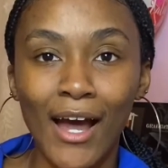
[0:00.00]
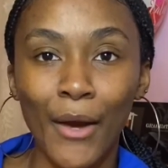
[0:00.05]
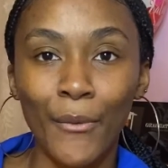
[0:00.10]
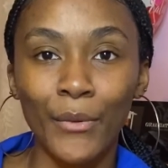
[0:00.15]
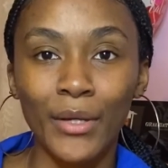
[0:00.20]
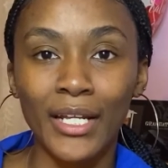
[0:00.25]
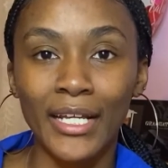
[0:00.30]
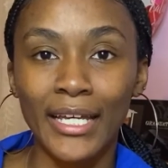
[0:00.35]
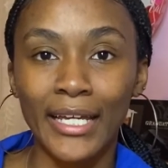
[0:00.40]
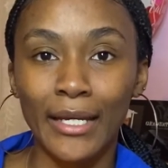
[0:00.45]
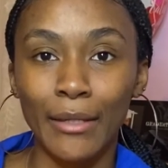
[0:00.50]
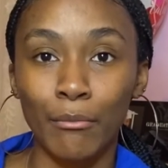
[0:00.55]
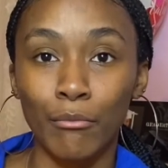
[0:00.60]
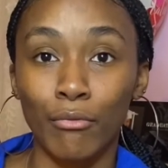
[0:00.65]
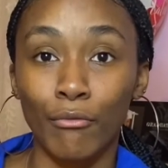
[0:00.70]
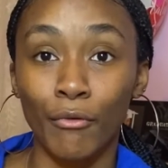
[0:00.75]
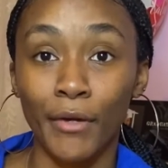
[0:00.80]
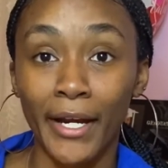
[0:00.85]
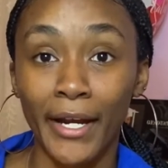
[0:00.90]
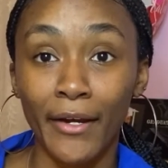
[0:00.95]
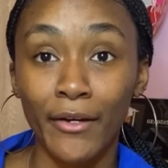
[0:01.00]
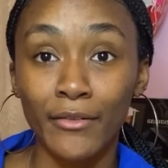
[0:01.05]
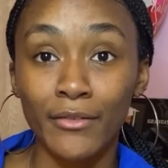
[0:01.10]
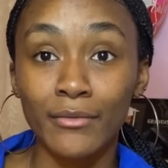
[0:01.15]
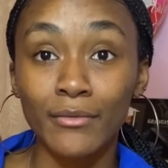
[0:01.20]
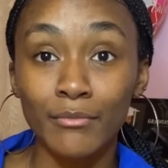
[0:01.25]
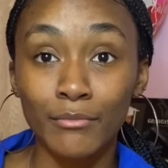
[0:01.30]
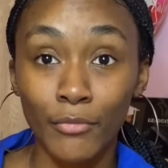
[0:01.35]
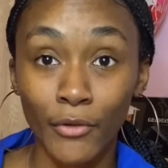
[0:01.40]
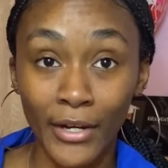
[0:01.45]
I want to get brown
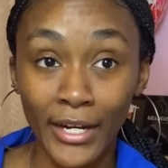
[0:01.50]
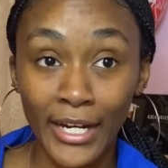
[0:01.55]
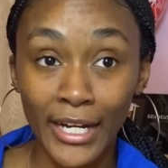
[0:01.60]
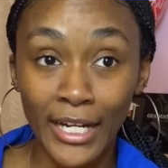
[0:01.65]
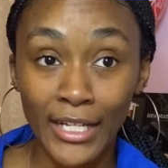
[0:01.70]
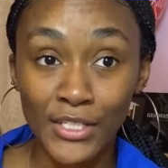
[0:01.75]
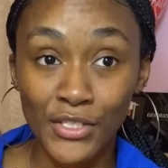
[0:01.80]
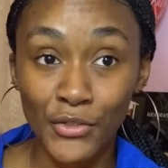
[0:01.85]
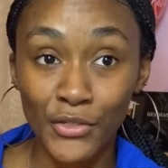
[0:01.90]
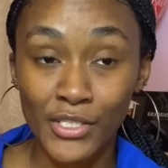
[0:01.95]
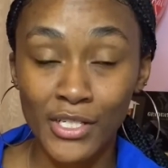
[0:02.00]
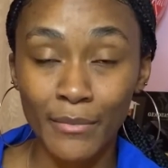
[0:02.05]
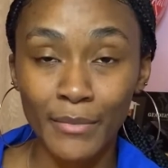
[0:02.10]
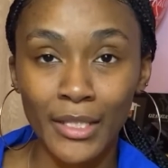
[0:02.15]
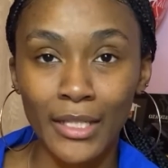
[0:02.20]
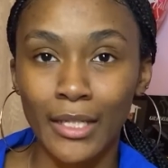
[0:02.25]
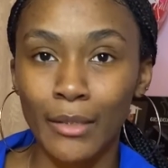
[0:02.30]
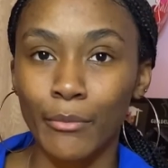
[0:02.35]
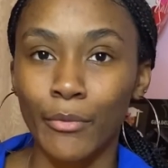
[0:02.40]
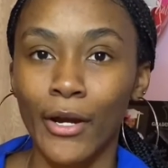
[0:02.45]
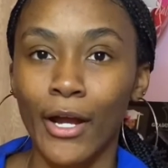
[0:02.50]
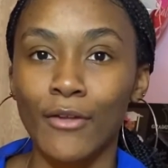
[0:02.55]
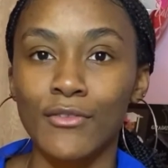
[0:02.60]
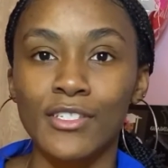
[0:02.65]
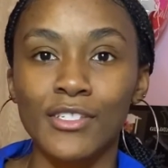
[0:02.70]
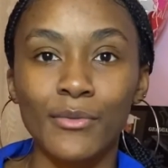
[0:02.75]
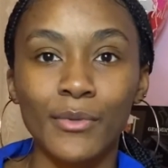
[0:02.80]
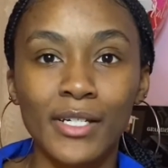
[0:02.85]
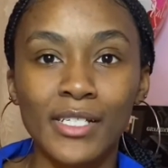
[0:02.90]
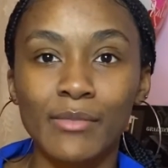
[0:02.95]
braids or something, like brown
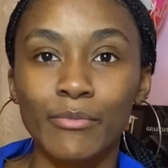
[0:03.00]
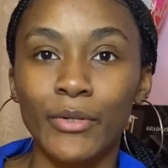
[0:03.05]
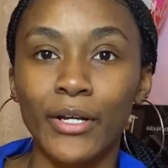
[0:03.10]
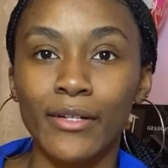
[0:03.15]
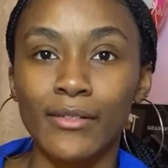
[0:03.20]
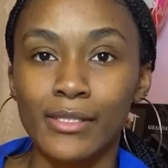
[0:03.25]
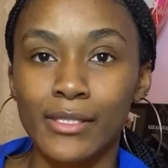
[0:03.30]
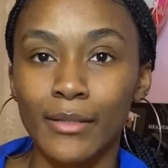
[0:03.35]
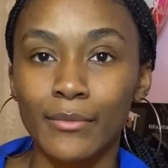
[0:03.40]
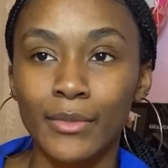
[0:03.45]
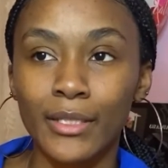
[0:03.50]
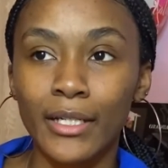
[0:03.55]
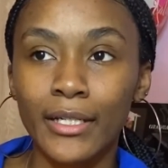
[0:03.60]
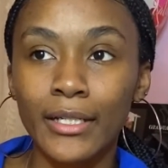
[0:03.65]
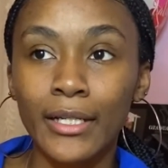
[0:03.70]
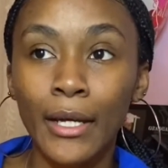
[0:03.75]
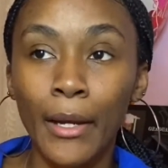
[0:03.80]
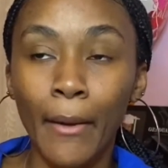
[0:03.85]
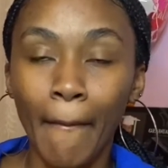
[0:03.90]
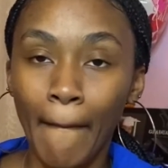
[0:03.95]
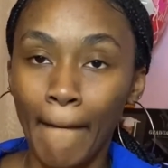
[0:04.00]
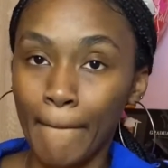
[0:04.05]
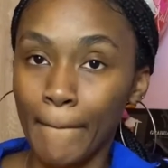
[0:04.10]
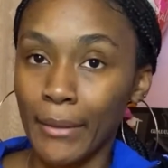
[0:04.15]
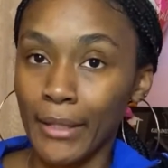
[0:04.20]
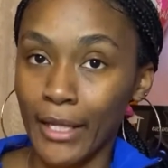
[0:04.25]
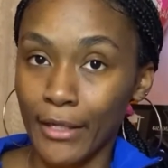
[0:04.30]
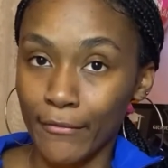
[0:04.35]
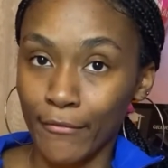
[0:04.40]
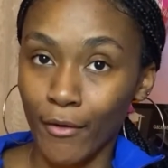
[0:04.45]
twist, brown something, but
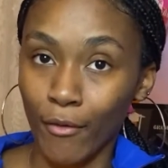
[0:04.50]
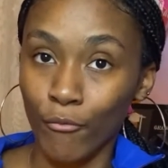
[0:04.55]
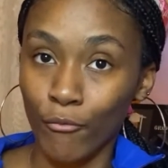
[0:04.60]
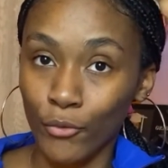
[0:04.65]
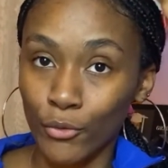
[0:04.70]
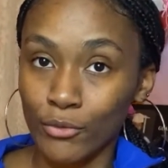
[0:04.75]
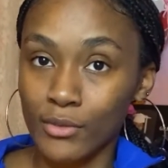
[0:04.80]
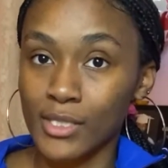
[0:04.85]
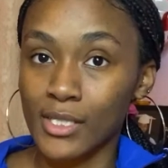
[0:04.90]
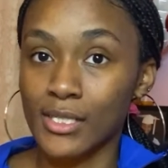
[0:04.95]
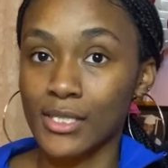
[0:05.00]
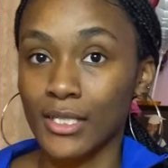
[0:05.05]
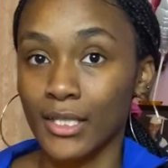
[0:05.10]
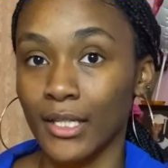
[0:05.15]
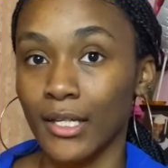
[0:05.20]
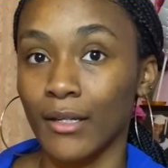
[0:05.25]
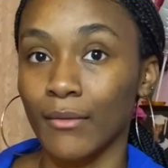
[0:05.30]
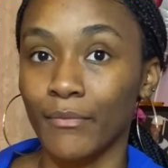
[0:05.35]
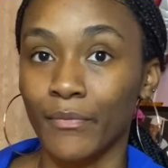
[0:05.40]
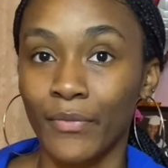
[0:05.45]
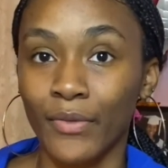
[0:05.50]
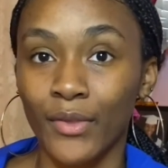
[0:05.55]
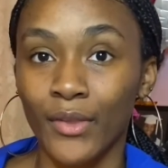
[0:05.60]
like from root to tip.